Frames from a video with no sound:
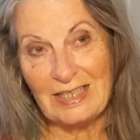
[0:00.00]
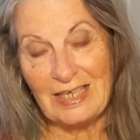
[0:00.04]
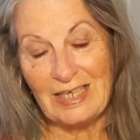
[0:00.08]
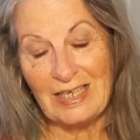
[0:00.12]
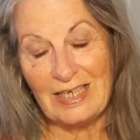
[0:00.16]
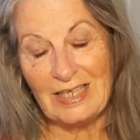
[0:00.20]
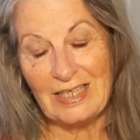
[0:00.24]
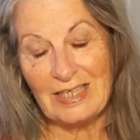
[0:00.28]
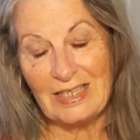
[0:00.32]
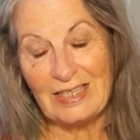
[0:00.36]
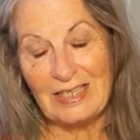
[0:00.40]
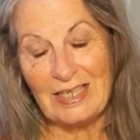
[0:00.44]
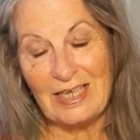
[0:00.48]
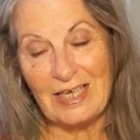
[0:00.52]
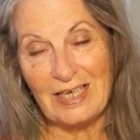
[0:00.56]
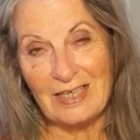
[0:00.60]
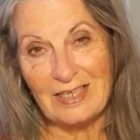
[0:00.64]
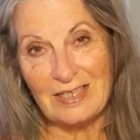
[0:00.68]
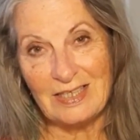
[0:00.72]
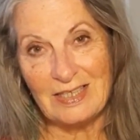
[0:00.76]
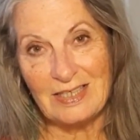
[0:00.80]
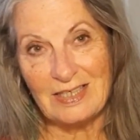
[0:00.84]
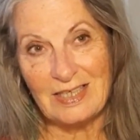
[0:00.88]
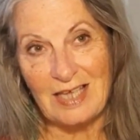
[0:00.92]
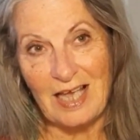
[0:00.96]
and
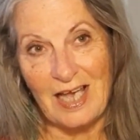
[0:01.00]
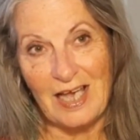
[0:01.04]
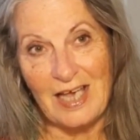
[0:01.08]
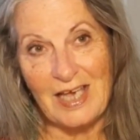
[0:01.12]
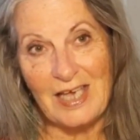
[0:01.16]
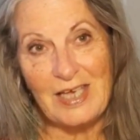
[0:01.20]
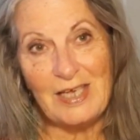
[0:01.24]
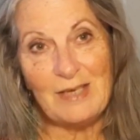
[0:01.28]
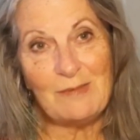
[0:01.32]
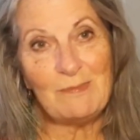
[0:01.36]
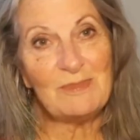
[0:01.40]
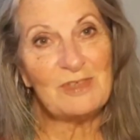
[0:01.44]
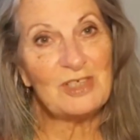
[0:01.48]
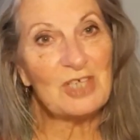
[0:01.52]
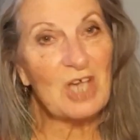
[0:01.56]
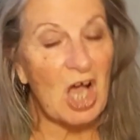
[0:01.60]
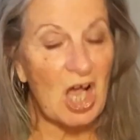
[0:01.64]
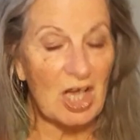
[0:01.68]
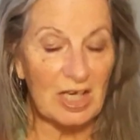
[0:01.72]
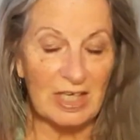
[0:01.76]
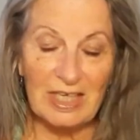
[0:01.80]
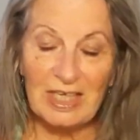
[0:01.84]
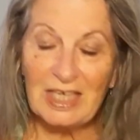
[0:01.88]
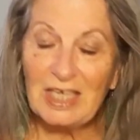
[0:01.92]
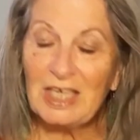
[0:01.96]
yes, I'm
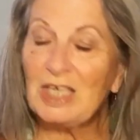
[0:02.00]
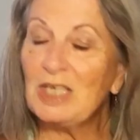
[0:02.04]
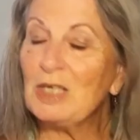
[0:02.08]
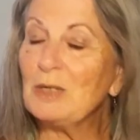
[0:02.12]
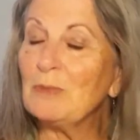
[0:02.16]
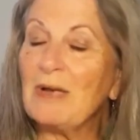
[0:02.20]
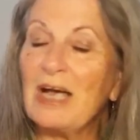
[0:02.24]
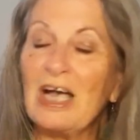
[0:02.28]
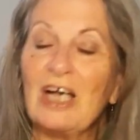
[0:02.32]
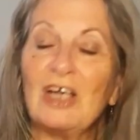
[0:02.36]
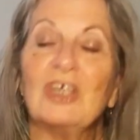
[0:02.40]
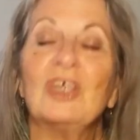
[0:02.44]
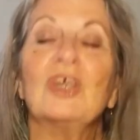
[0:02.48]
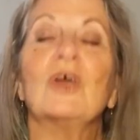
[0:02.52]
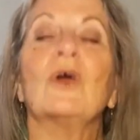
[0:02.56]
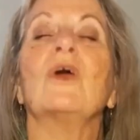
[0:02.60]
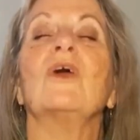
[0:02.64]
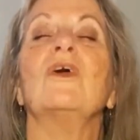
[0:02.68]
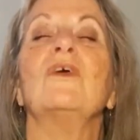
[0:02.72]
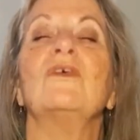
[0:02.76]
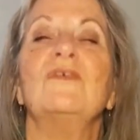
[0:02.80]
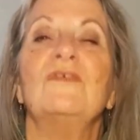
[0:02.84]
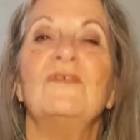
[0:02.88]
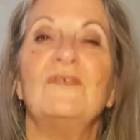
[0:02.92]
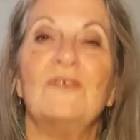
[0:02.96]
talking about your
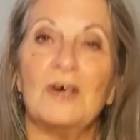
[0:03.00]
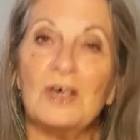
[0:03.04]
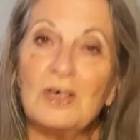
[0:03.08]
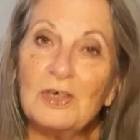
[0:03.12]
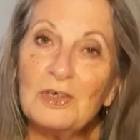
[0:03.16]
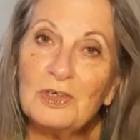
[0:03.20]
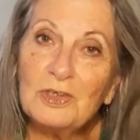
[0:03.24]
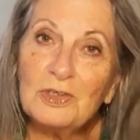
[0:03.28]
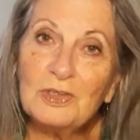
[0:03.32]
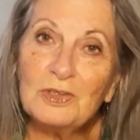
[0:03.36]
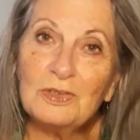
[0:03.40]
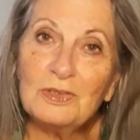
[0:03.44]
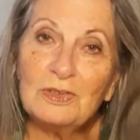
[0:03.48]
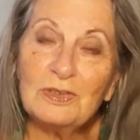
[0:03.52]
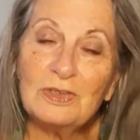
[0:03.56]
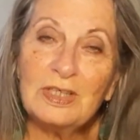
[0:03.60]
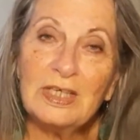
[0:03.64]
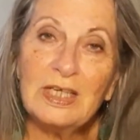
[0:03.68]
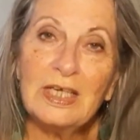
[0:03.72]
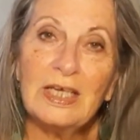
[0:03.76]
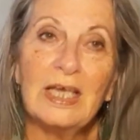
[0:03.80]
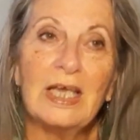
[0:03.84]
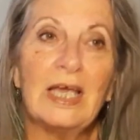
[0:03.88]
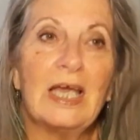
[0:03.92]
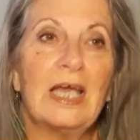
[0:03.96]
phone,
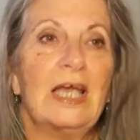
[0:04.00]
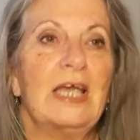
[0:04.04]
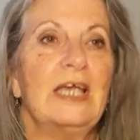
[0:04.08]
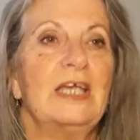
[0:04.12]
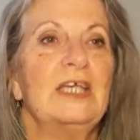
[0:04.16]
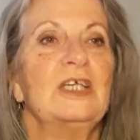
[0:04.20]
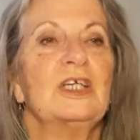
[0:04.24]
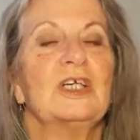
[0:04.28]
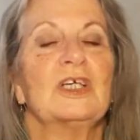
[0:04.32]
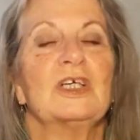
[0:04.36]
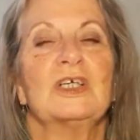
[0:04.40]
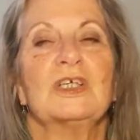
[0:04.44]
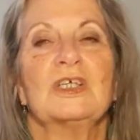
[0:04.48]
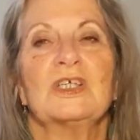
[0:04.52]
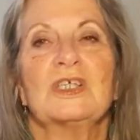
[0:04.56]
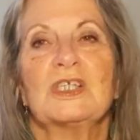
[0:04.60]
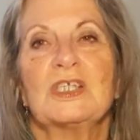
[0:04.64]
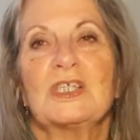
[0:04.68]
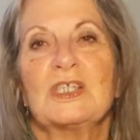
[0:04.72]
your